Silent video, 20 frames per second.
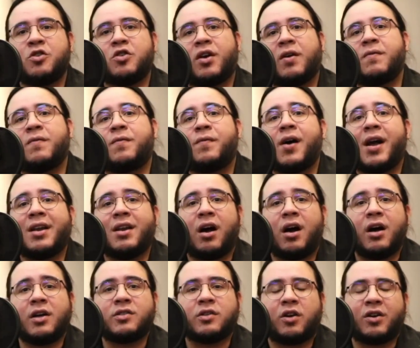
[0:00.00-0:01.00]
You can find
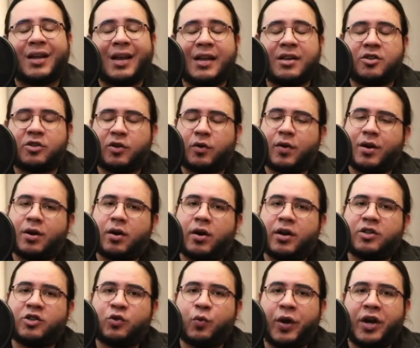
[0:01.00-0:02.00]
us on Instagram or
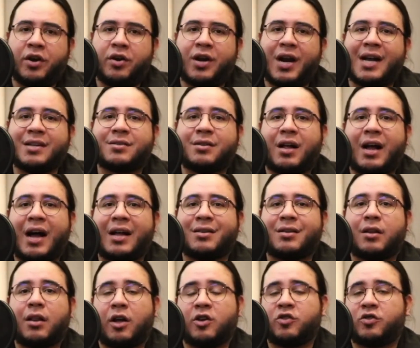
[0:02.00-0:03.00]
on Twitter as
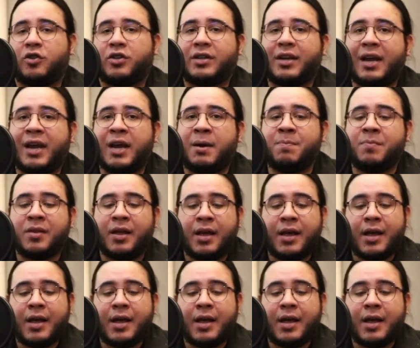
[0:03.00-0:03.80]
at Closter Team.